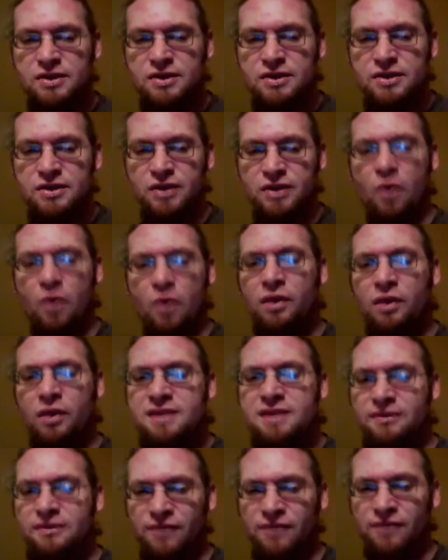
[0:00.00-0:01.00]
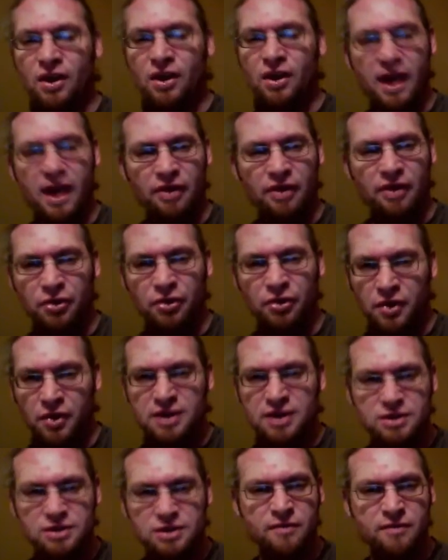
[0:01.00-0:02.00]
So not only does it feel like a third
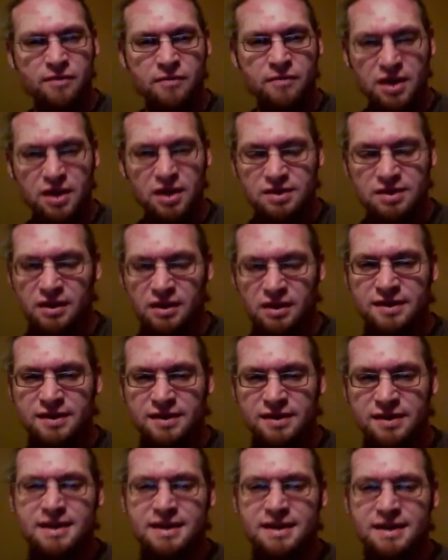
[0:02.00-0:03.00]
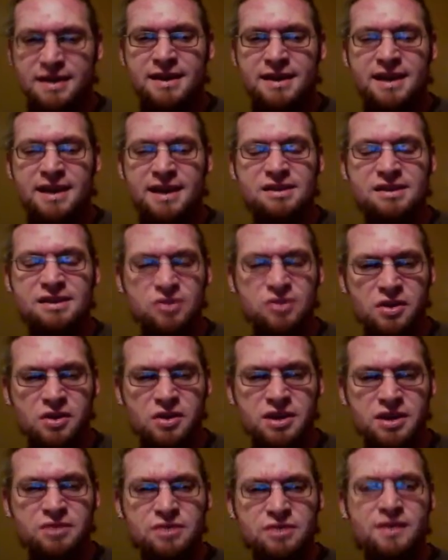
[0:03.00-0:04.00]
issue of a miniseries, it's a third
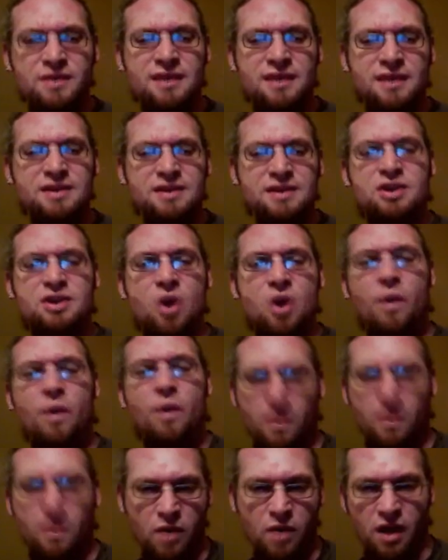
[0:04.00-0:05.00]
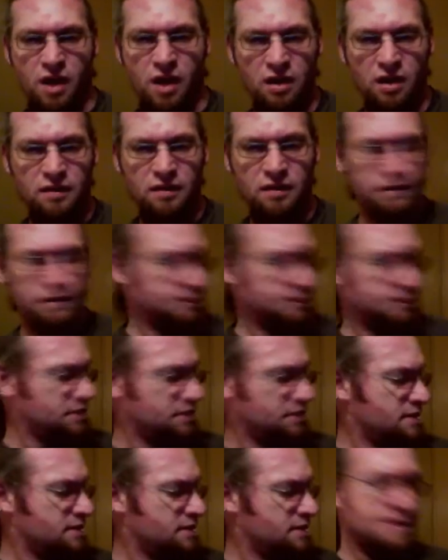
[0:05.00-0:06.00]
issue that doesn't go anywhere.
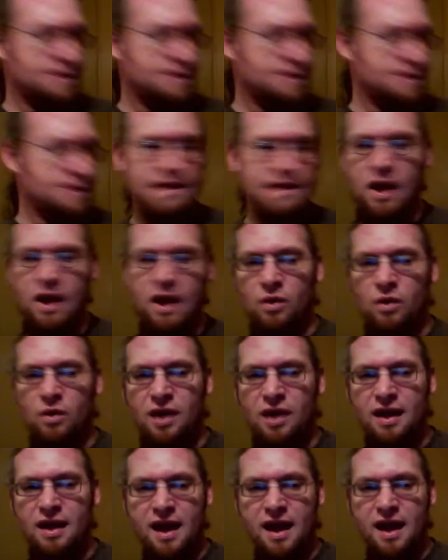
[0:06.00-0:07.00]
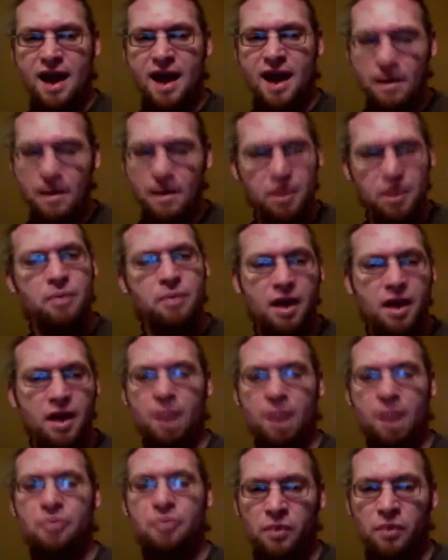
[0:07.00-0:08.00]
Now, I'm going to pick
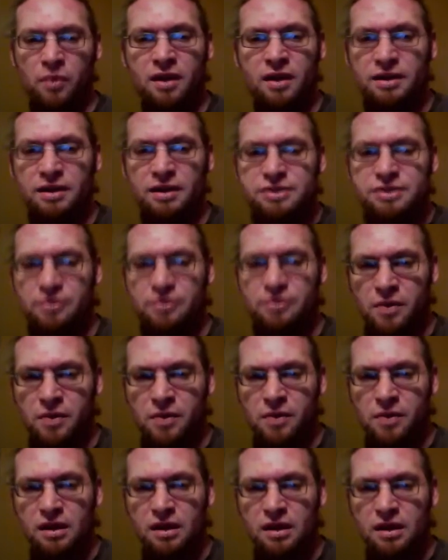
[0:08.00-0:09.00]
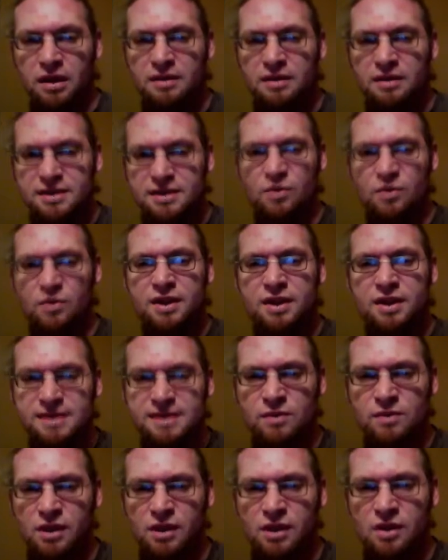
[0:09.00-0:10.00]
up the real issue 3, because I want to see
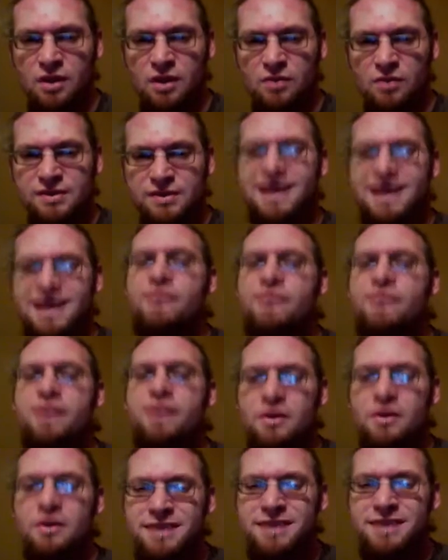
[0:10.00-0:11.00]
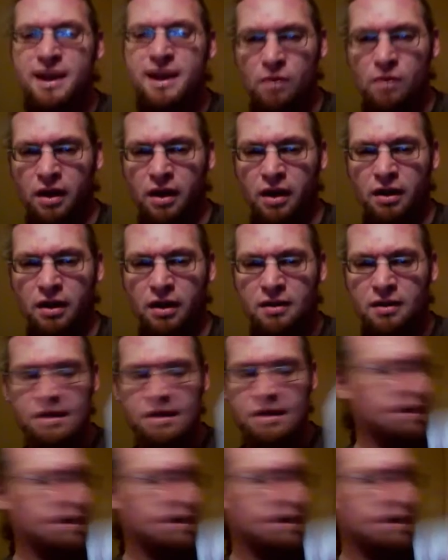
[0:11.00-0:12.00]
where it goes, if it goes anywhere.
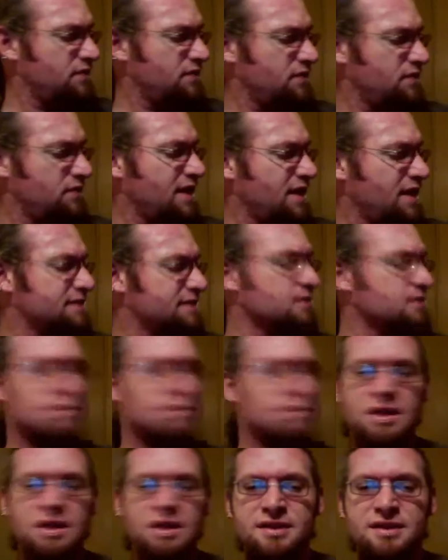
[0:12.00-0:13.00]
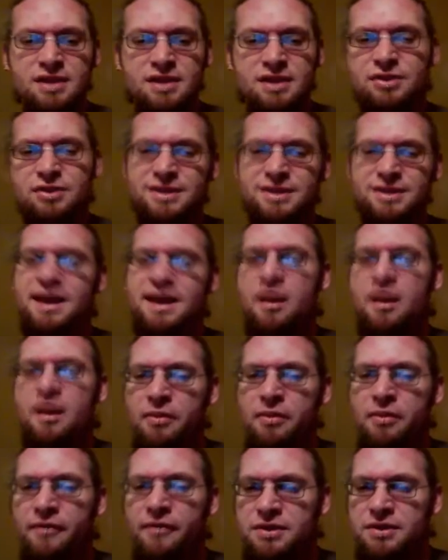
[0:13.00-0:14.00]
Because you've got such good setup
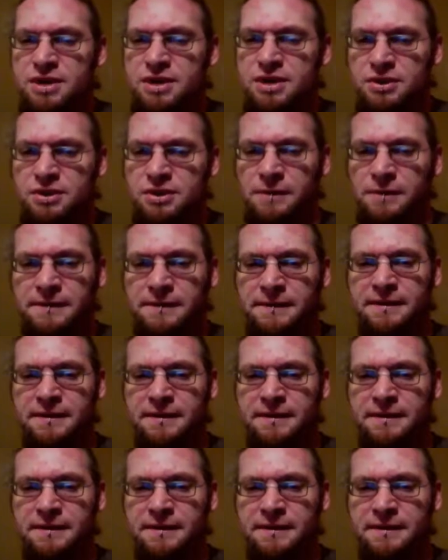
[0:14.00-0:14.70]
in the first issue.